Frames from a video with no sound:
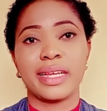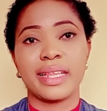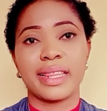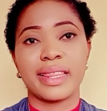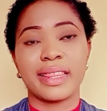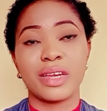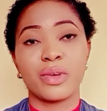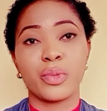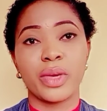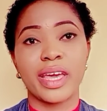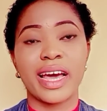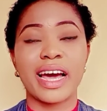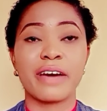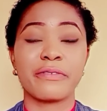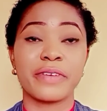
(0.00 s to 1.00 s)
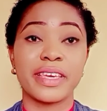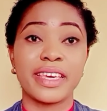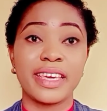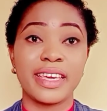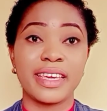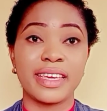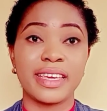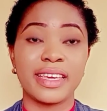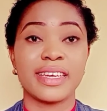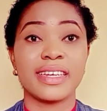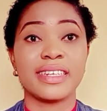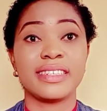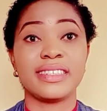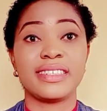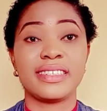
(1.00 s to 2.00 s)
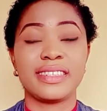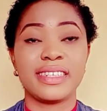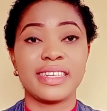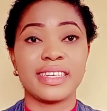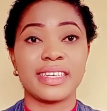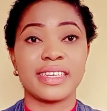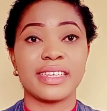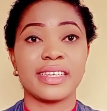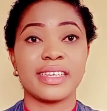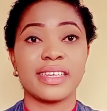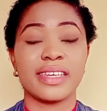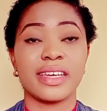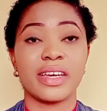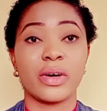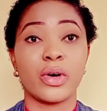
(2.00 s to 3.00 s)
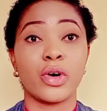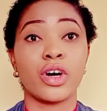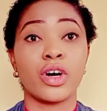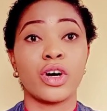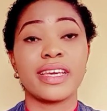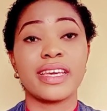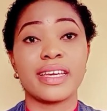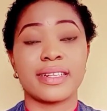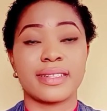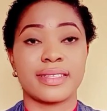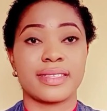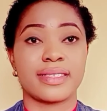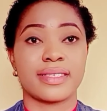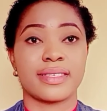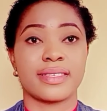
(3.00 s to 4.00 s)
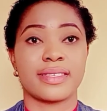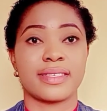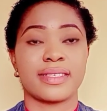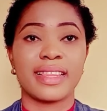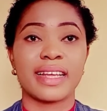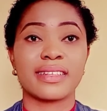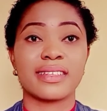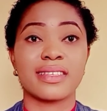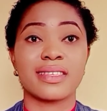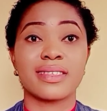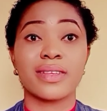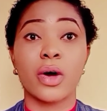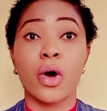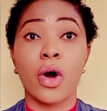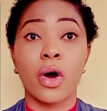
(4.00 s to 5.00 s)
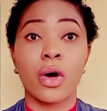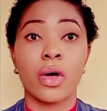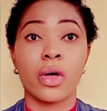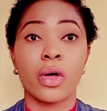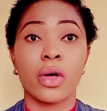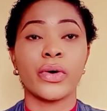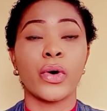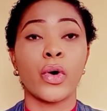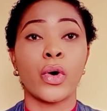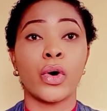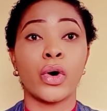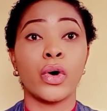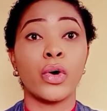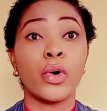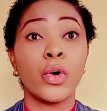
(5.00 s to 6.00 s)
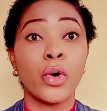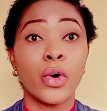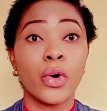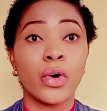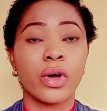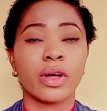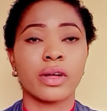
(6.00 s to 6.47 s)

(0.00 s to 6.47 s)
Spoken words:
Then we have he, she, or it. That is o or o.